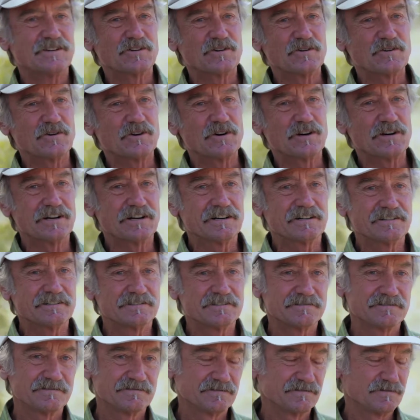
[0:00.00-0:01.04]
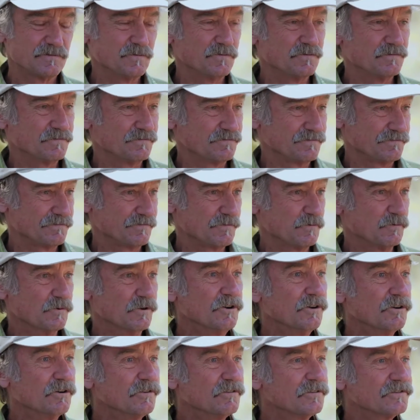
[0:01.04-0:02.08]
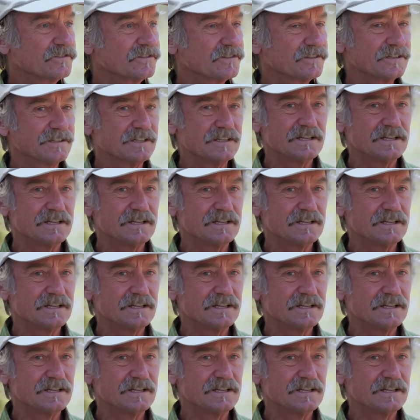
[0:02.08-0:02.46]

or wolves?